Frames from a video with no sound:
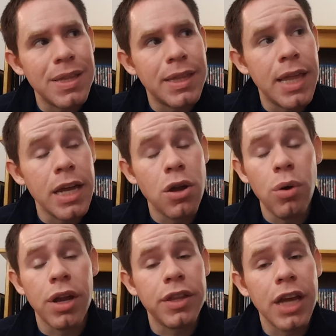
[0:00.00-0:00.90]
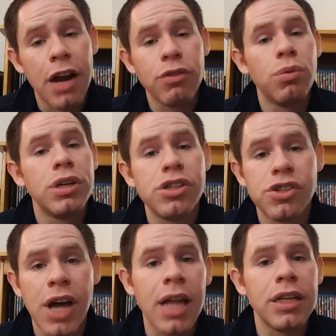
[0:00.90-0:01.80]
they don't. I think everyone is
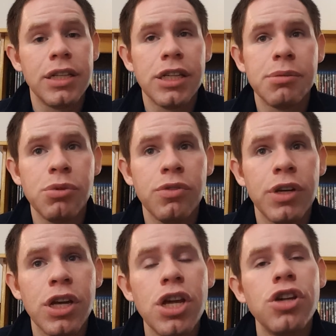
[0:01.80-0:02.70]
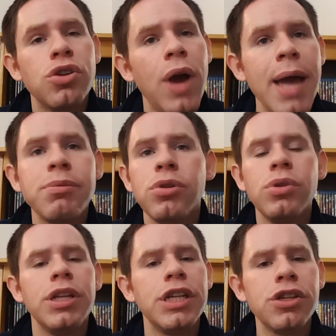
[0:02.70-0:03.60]
solid in this movie. So
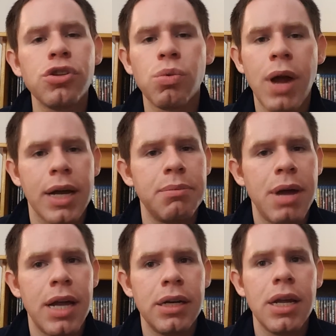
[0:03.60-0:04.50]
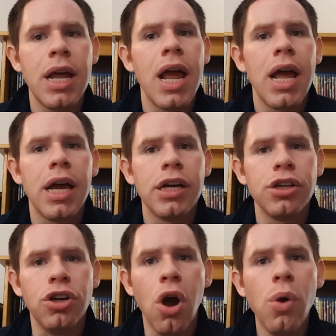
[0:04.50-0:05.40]
absolutely, this is a recommend.
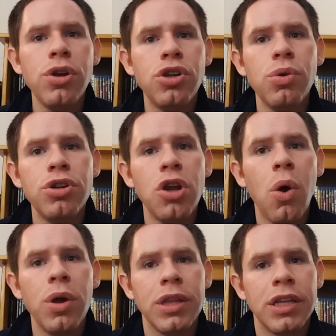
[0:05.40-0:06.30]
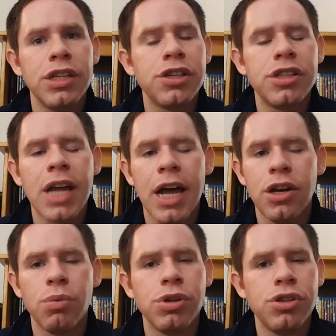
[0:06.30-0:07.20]
Go into it knowing that this is not
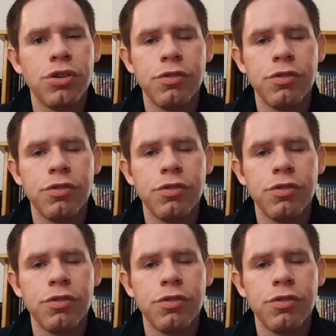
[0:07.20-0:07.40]
an original